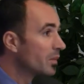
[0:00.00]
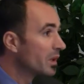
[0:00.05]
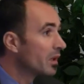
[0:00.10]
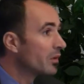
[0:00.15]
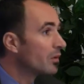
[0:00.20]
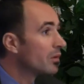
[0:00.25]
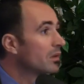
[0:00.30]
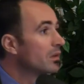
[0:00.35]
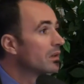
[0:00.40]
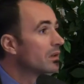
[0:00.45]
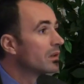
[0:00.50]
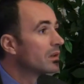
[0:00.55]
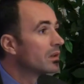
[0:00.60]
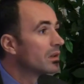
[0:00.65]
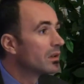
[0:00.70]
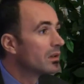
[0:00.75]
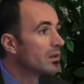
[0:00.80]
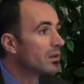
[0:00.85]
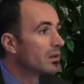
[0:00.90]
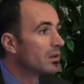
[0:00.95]
period?
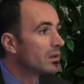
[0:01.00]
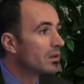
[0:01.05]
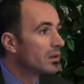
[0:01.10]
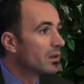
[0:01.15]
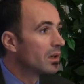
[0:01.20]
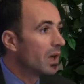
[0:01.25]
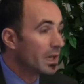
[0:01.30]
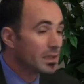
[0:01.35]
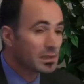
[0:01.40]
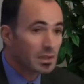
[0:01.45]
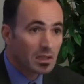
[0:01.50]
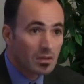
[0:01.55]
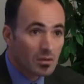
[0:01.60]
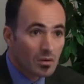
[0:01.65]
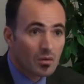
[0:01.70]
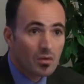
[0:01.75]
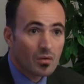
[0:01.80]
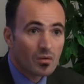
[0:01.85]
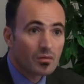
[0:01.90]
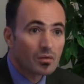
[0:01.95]
I say,
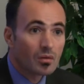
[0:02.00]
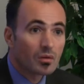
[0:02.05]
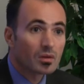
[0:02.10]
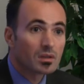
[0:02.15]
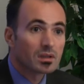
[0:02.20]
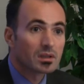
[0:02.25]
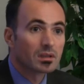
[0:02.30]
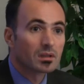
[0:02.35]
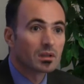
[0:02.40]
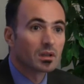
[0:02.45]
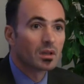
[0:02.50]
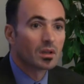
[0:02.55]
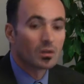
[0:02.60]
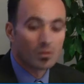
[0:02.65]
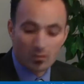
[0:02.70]
no, of course.